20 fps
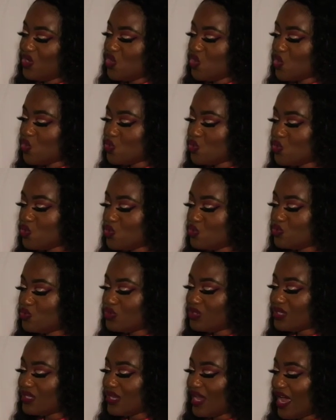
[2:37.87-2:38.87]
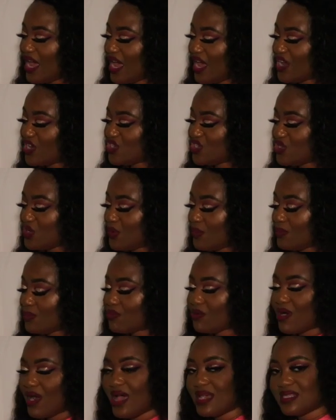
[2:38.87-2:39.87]
new slash
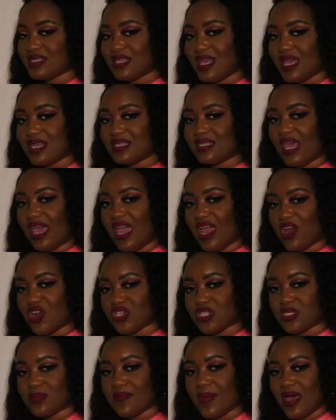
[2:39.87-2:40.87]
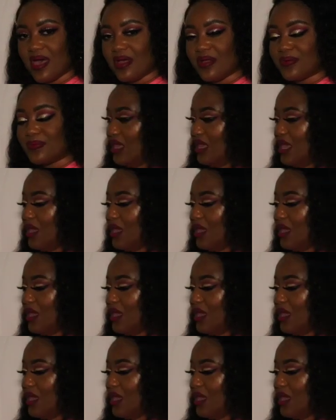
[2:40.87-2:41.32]
processed hair smell.